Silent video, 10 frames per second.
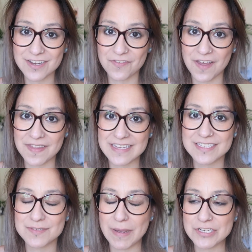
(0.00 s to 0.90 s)
stuff like this,
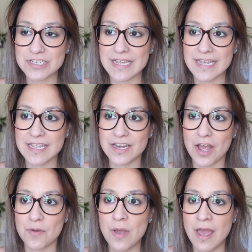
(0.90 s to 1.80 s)
especially, you
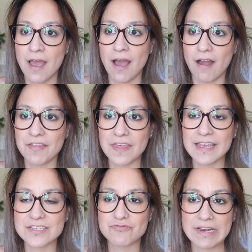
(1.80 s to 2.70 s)
know, I
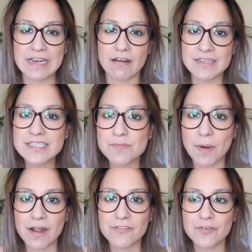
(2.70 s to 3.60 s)
think it's really nice to
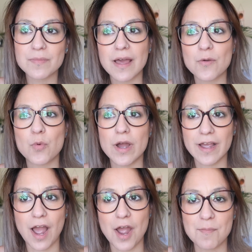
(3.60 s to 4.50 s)
buy from like
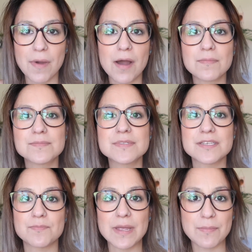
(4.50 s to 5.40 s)
work at home mums
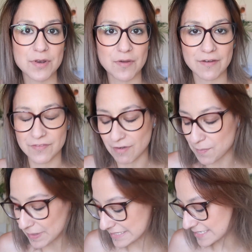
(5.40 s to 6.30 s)
and people who have their own
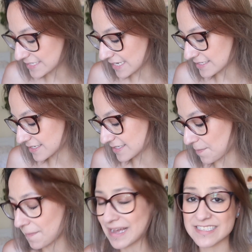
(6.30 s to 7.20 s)
businesses because it
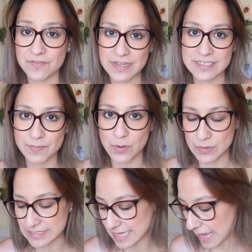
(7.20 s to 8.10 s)
massively
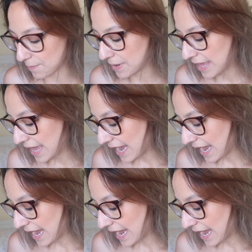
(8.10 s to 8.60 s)
supports them,